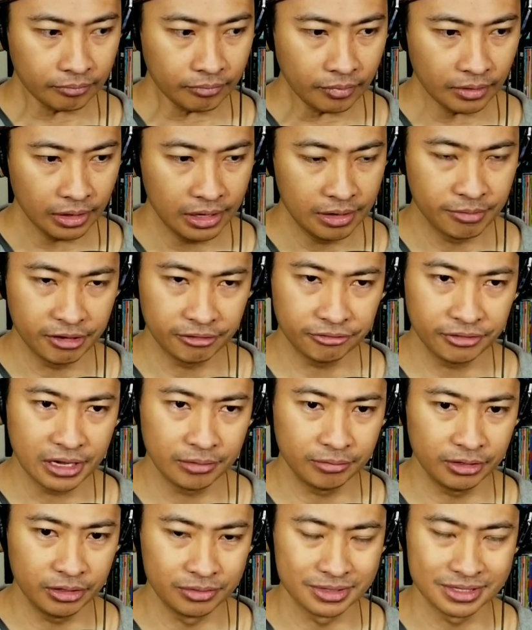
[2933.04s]
in my
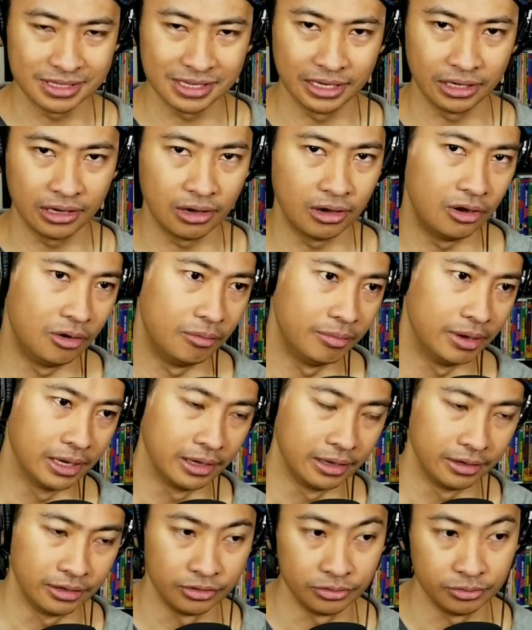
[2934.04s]
family was like, oh
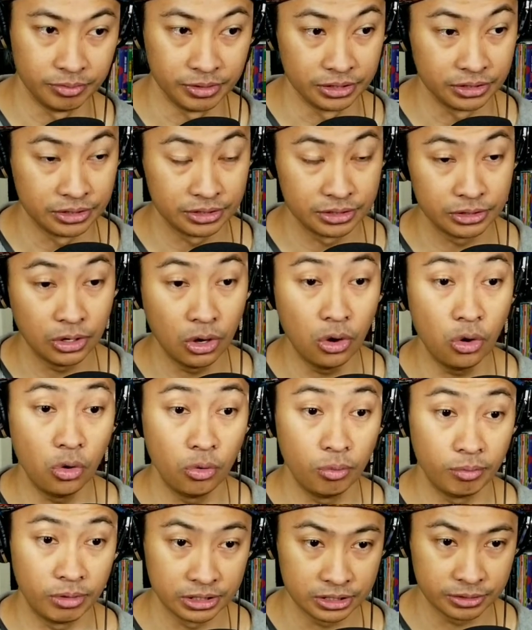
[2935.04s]
man, you'd be so
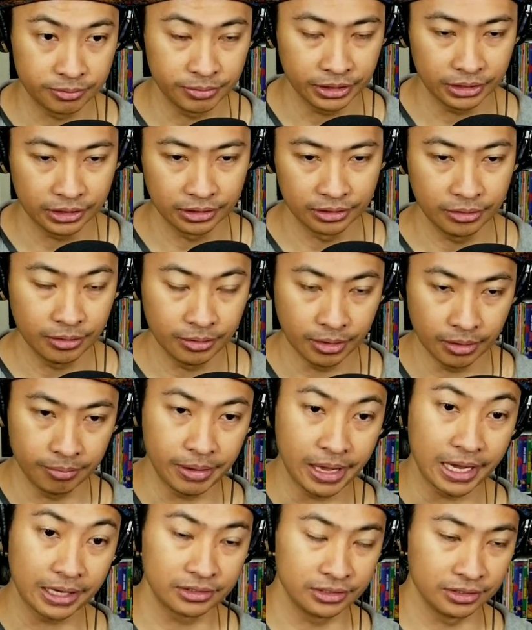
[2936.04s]
much bigger. Uh,
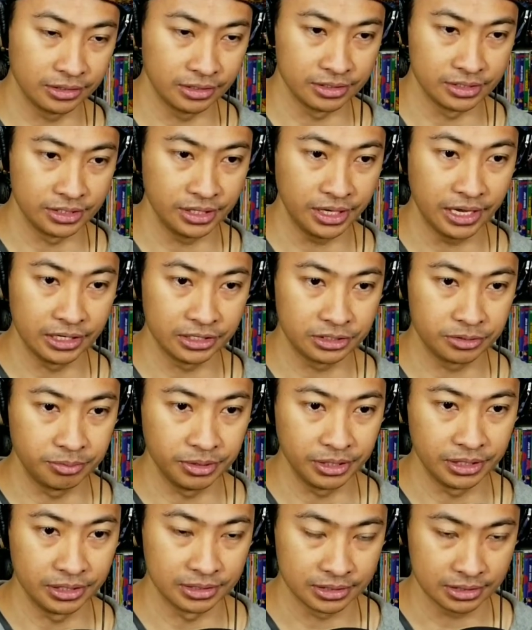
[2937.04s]
back to the Z H
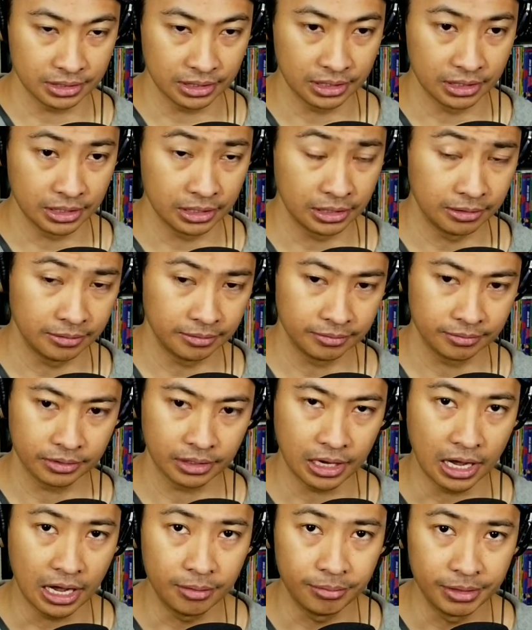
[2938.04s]
B's uh,
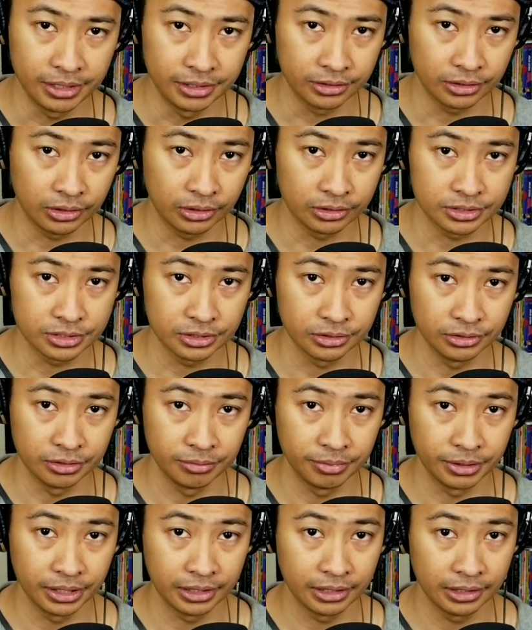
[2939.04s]
comment also in the
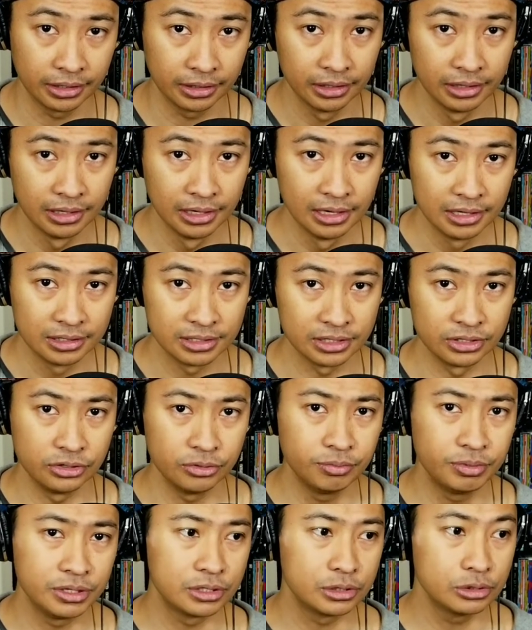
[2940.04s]
beginning. So you'd
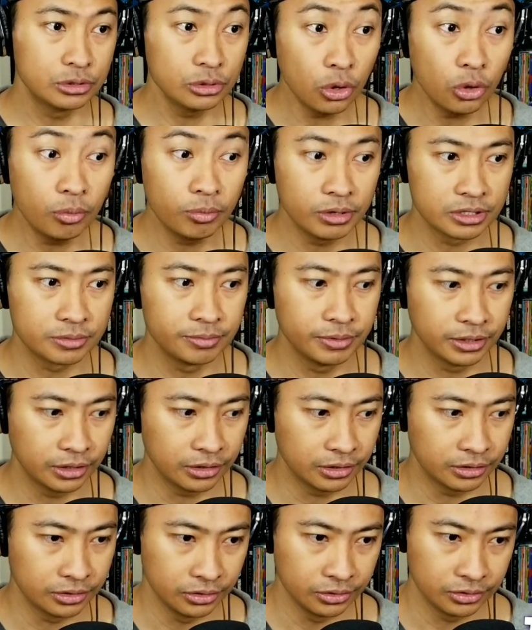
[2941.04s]
be so much bigger
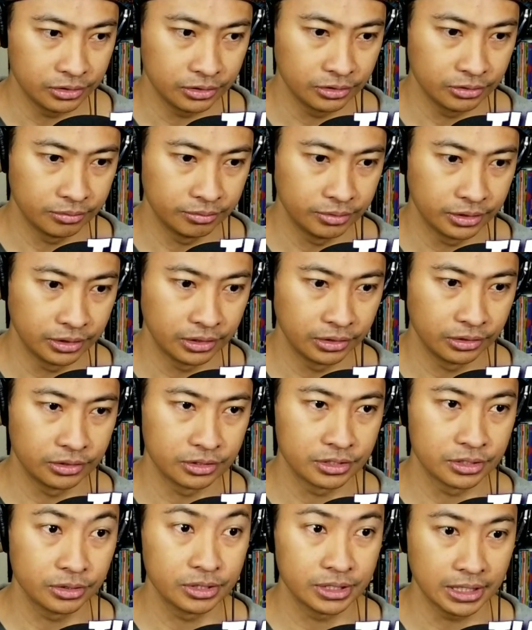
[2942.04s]
on YouTube. You know, you're
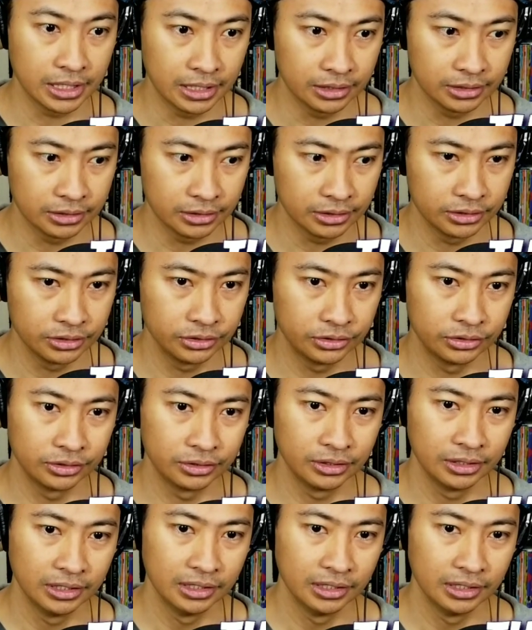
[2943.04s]
so talented. You could